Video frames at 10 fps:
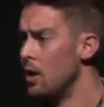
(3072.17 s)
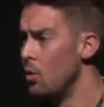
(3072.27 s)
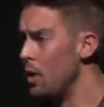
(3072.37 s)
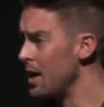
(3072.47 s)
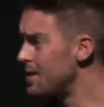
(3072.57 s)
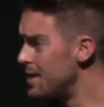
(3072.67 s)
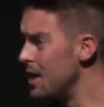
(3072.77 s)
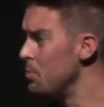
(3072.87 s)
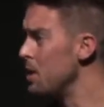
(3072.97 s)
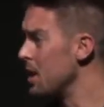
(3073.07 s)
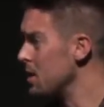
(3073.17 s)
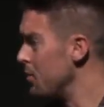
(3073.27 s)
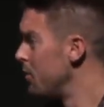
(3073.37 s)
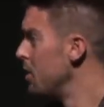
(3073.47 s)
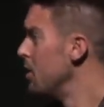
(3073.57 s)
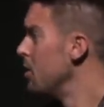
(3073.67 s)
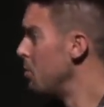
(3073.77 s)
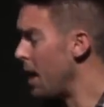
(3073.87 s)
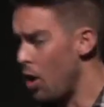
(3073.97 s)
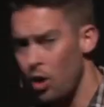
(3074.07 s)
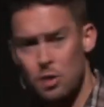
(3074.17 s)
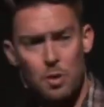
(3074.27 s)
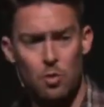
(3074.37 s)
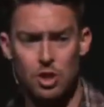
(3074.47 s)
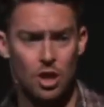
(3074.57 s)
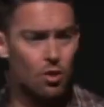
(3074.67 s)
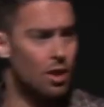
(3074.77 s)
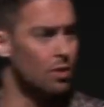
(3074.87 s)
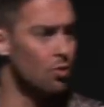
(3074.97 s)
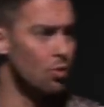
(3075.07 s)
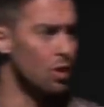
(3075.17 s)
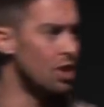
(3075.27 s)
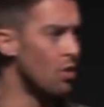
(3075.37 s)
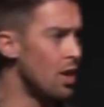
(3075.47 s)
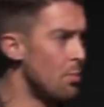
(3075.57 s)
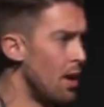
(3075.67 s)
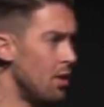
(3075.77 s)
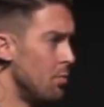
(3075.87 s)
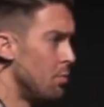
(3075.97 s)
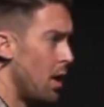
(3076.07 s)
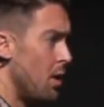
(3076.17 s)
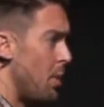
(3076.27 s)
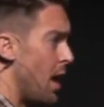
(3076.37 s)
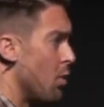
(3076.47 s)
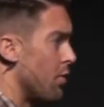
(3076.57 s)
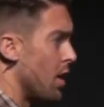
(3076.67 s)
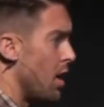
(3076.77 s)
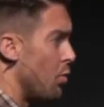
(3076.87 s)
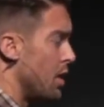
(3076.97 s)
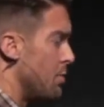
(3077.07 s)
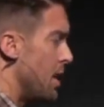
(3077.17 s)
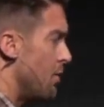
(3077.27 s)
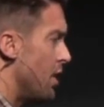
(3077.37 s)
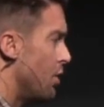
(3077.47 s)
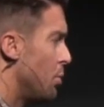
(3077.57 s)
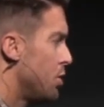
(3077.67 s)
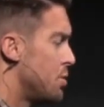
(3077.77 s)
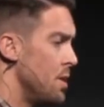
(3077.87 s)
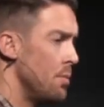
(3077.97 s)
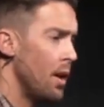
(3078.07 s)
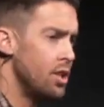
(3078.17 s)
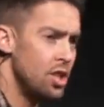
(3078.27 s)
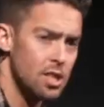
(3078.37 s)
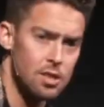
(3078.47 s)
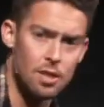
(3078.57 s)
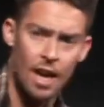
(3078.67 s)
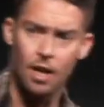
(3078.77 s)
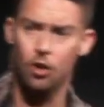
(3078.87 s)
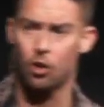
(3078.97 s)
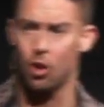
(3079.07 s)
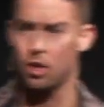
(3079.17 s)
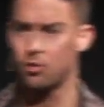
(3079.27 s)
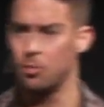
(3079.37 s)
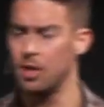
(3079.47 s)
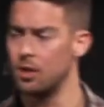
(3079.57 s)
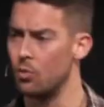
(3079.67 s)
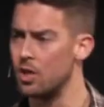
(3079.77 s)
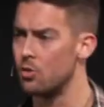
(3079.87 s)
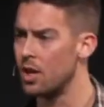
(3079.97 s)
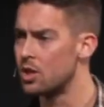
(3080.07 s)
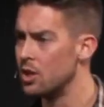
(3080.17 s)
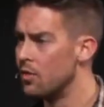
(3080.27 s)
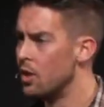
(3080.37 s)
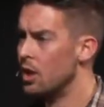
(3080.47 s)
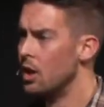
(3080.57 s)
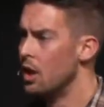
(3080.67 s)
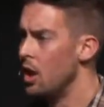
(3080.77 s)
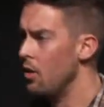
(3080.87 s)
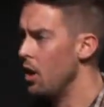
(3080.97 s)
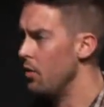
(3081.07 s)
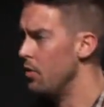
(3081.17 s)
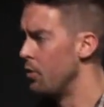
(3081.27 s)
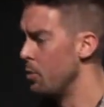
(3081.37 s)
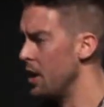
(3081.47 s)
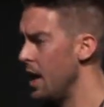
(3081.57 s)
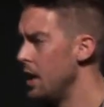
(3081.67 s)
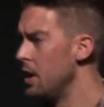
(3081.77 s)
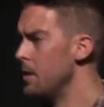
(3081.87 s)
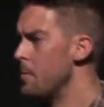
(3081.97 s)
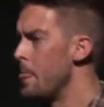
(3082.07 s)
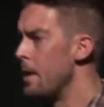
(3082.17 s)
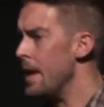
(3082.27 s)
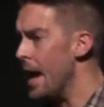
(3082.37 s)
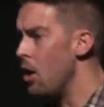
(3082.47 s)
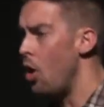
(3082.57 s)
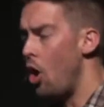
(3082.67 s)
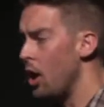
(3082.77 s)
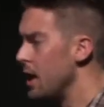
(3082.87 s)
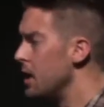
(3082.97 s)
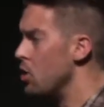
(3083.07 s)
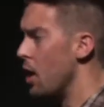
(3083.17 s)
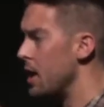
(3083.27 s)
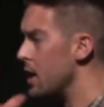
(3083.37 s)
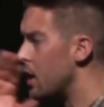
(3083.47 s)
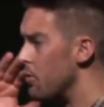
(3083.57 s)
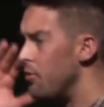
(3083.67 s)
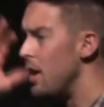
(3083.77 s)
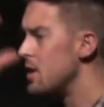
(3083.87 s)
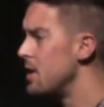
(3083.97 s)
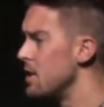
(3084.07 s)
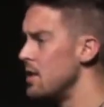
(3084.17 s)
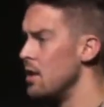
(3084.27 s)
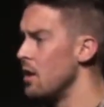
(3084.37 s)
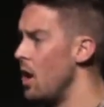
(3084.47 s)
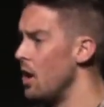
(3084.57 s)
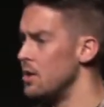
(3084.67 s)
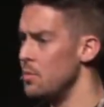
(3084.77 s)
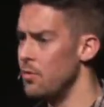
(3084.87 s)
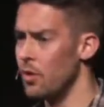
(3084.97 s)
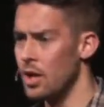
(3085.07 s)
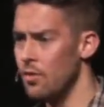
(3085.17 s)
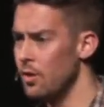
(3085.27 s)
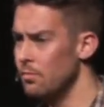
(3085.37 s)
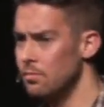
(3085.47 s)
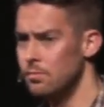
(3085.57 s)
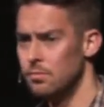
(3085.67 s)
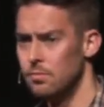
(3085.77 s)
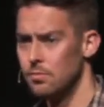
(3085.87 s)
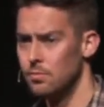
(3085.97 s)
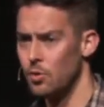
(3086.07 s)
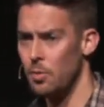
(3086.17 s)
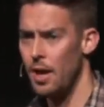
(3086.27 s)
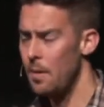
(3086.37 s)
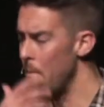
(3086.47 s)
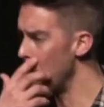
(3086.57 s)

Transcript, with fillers: when I sin because of my heart has been regenerate, regenerated by the, by the power of God, what he made available to me by Jesus dying on the cross for me and the resurrection of the, uh, of, from the dead now, all I need to do, I need to confess that sin to God to be forgiven from that,